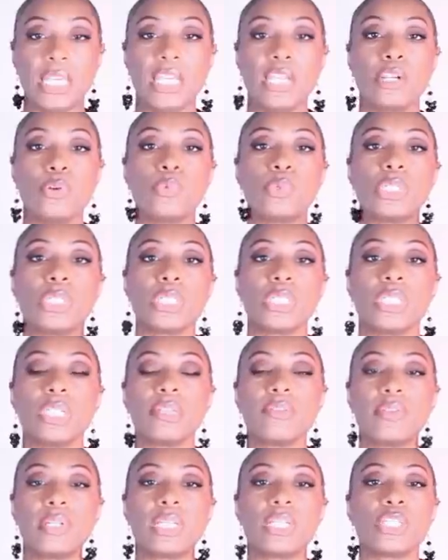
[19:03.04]
here, which is
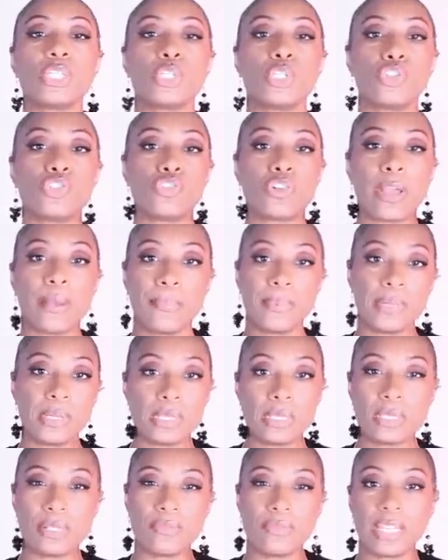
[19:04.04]
giving us the
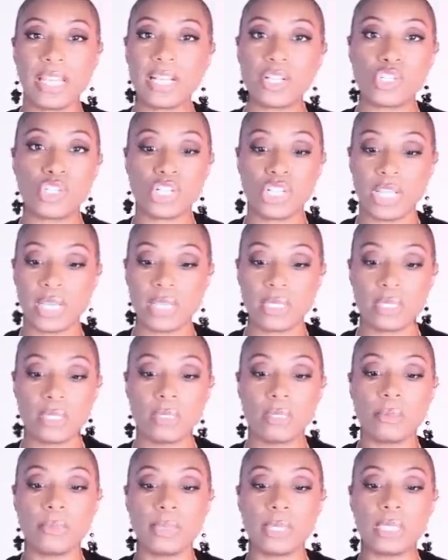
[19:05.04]
strappiness of like Janae's
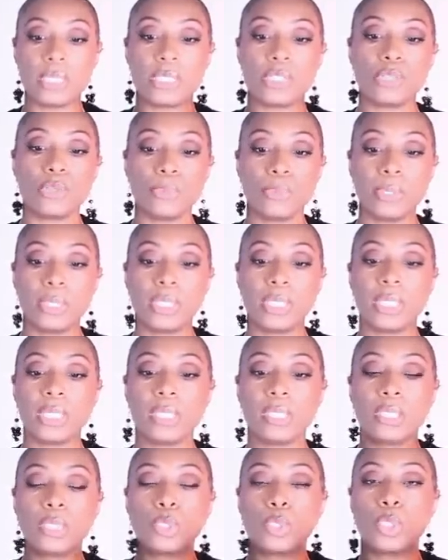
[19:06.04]
look, but it's still pulling
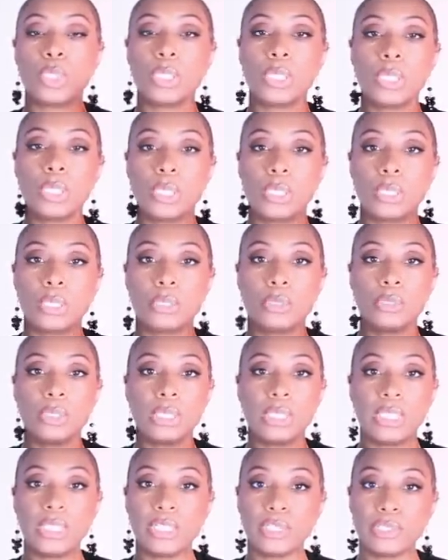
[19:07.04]
in a little
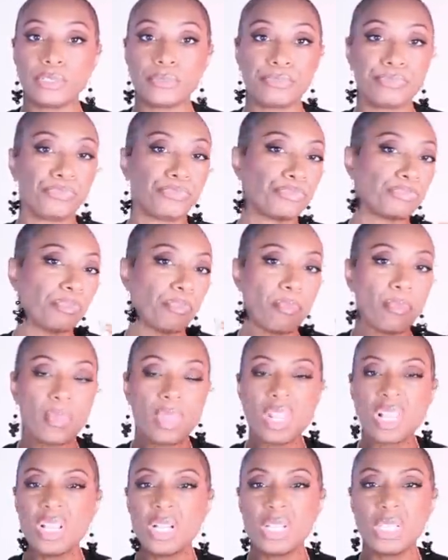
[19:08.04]
glitter,
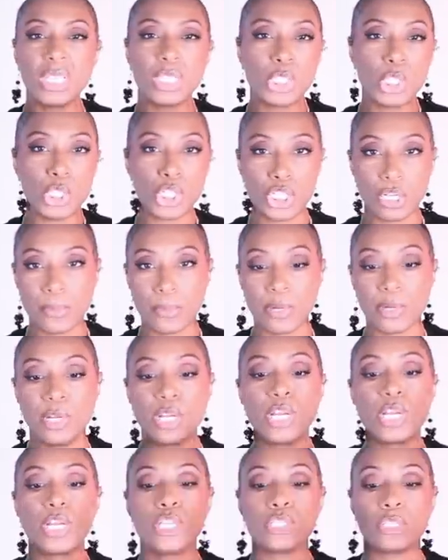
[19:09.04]
a little shimmer.
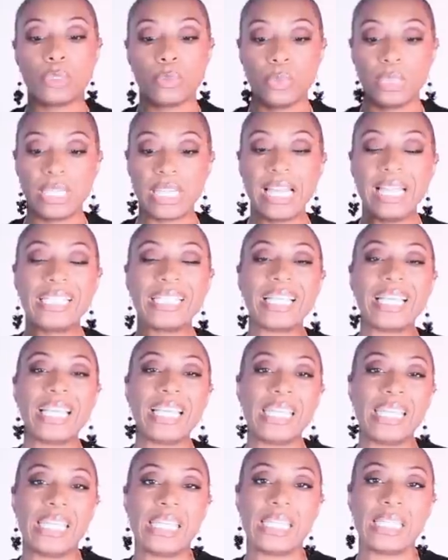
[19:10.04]
So we like
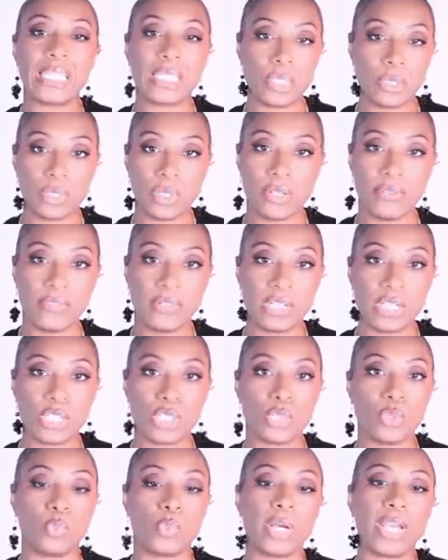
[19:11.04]
that, and then it's still giving us
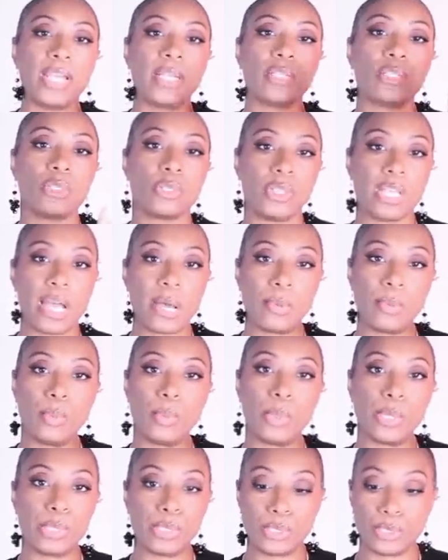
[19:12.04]
the white. So that
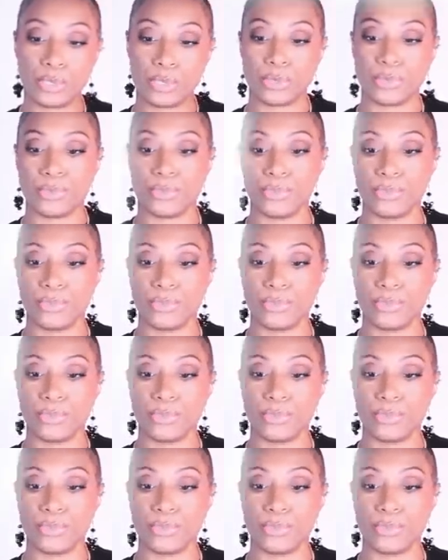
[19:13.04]
one works too.